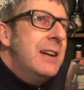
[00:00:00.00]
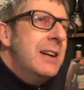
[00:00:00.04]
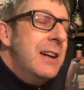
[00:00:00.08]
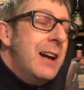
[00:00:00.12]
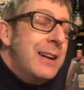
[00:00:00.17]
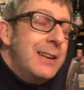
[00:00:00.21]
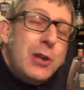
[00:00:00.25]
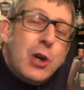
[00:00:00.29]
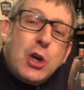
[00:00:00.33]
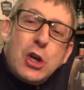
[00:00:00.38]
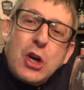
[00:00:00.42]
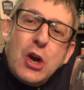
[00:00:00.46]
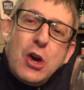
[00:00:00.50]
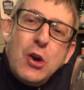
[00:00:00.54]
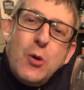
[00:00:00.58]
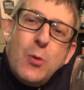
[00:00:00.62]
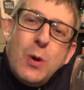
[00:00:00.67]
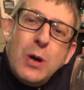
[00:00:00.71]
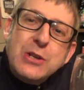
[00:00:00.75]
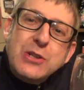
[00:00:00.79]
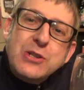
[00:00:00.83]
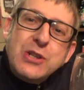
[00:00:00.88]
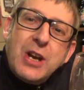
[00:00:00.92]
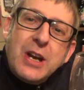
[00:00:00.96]
And like I
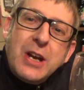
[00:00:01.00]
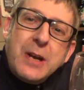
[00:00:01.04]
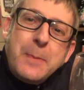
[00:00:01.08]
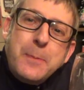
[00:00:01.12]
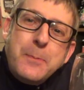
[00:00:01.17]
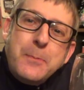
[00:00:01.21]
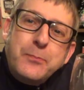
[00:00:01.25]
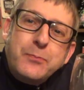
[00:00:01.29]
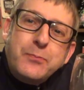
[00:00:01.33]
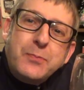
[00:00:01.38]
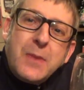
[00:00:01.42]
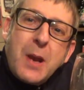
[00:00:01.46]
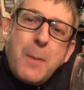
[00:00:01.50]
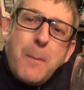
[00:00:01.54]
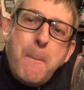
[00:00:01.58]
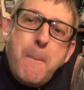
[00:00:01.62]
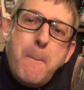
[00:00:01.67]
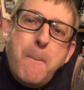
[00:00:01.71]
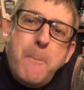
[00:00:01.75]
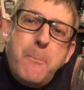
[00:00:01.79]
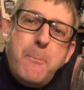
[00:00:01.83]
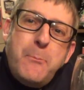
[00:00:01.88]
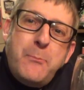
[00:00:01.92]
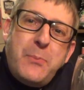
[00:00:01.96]
always say,
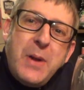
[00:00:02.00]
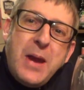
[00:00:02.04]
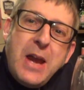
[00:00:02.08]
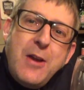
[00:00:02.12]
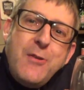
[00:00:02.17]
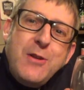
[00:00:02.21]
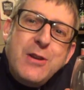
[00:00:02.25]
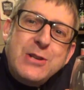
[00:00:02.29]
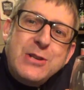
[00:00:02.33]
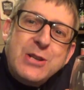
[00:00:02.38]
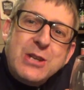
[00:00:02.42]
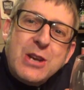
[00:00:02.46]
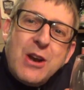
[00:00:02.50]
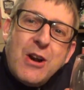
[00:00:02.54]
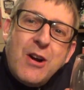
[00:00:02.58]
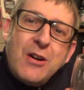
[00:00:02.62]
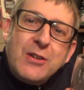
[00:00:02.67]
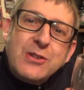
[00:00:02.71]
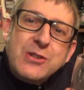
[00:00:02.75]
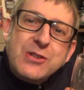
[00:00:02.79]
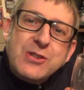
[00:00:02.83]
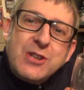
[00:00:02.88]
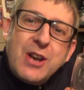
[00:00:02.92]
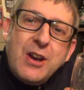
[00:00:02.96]
beer is the
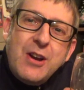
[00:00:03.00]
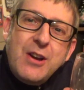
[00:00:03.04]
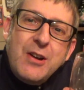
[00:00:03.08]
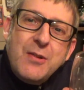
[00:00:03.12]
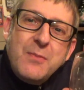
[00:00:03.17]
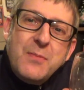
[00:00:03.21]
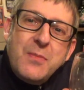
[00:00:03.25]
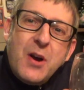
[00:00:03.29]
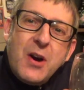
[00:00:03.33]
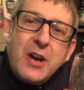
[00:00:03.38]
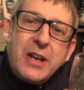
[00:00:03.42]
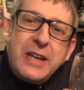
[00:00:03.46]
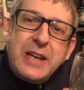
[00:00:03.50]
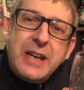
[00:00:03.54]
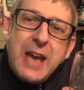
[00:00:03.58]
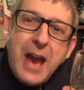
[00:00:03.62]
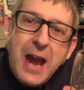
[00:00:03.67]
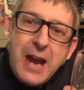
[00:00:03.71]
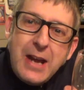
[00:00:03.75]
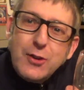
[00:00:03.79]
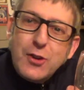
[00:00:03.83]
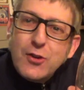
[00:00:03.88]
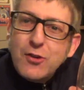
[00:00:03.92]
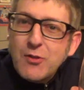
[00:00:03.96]
answer, but I
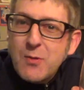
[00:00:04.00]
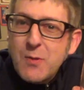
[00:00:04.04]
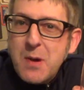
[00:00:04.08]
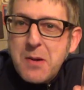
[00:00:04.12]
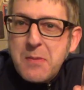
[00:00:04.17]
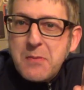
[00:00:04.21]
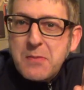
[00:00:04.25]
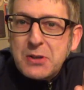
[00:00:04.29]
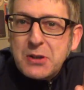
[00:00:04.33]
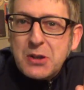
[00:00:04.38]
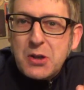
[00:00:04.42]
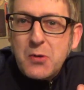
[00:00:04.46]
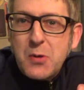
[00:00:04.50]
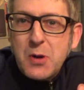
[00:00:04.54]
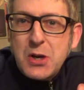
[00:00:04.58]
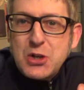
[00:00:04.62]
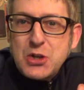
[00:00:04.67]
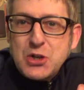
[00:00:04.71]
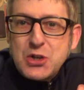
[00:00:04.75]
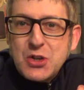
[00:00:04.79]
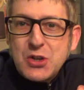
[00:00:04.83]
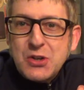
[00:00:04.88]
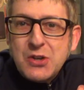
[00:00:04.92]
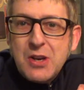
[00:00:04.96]
cannot remember the
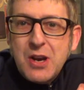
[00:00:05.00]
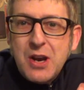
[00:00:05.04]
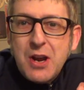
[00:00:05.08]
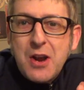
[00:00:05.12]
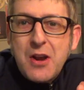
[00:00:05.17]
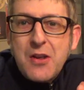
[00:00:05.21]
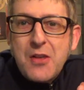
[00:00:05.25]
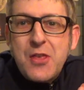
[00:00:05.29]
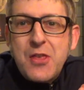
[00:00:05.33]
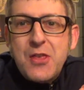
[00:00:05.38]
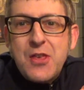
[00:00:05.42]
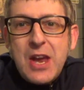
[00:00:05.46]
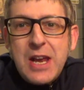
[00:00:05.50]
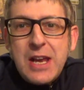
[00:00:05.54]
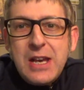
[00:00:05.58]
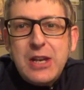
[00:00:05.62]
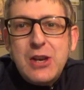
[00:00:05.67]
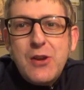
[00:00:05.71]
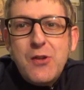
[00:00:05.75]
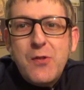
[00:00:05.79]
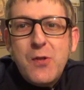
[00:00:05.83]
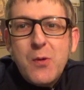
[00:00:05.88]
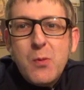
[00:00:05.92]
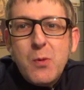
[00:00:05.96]
question.
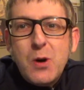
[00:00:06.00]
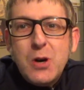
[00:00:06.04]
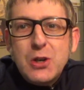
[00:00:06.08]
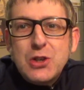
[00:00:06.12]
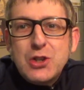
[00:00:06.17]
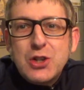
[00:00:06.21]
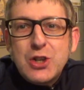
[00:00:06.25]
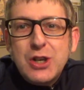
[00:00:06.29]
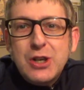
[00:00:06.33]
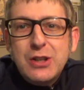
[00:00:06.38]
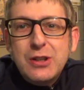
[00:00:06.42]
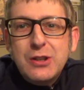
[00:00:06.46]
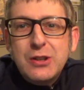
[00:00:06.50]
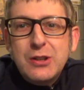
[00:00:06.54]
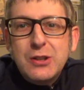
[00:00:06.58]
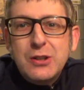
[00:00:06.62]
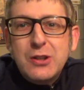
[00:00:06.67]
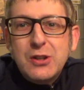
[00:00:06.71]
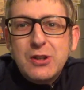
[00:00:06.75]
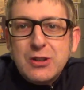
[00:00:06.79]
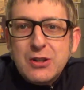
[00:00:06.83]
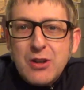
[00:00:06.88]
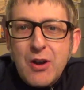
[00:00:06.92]
Thank you for watching. Good